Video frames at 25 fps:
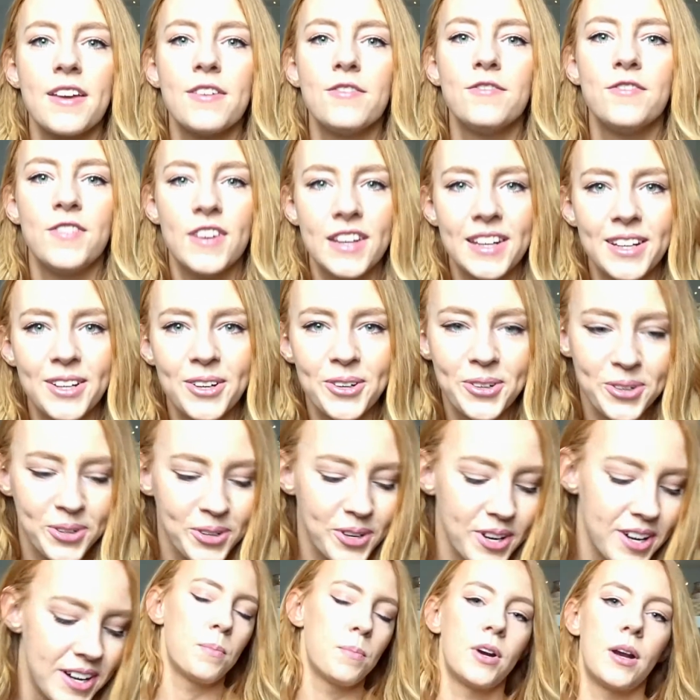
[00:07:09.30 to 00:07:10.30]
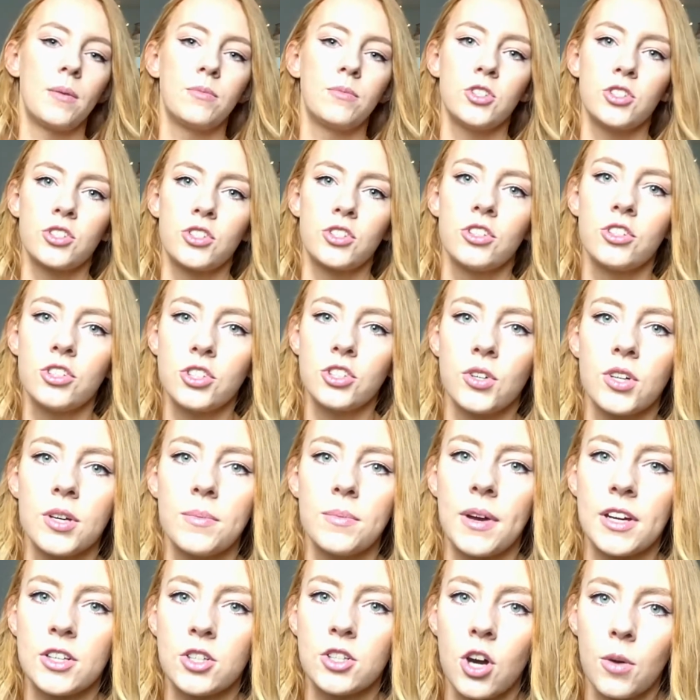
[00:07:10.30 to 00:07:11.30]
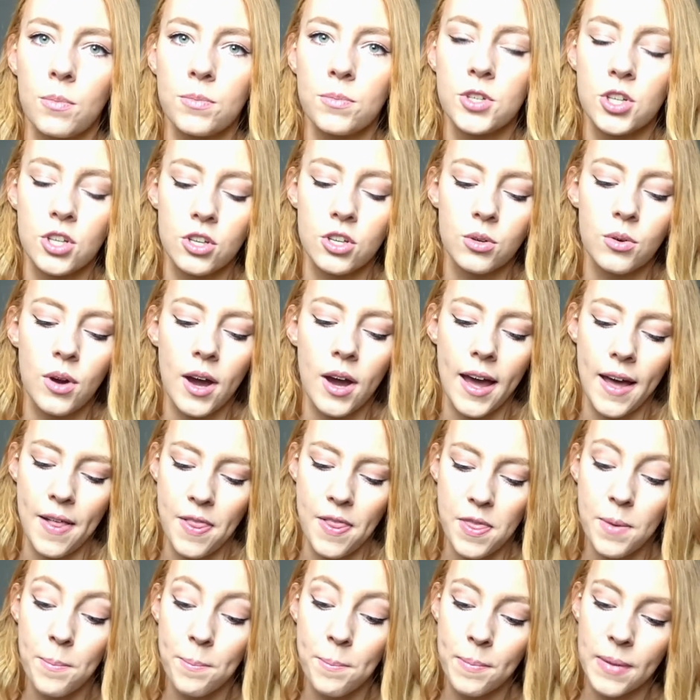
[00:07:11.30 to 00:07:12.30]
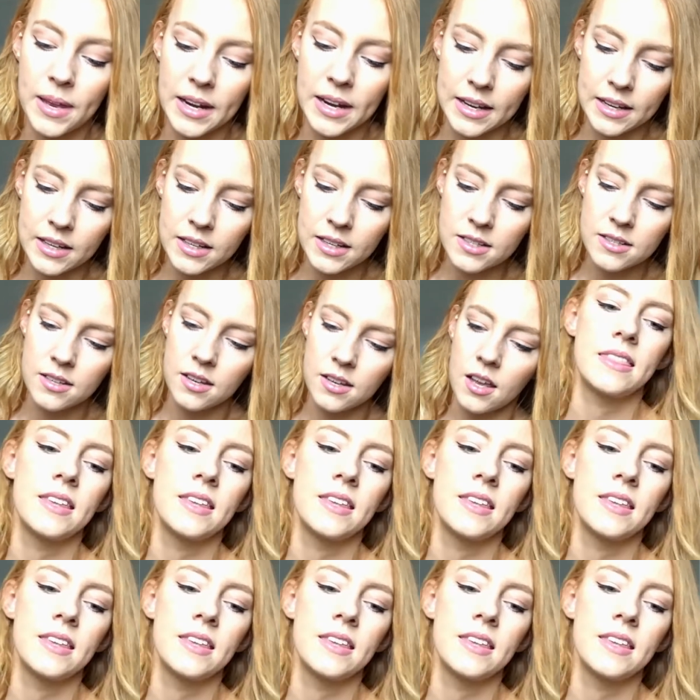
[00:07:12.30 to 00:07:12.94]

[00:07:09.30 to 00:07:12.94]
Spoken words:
video, but I'm just going to show you my top 2 at the minute.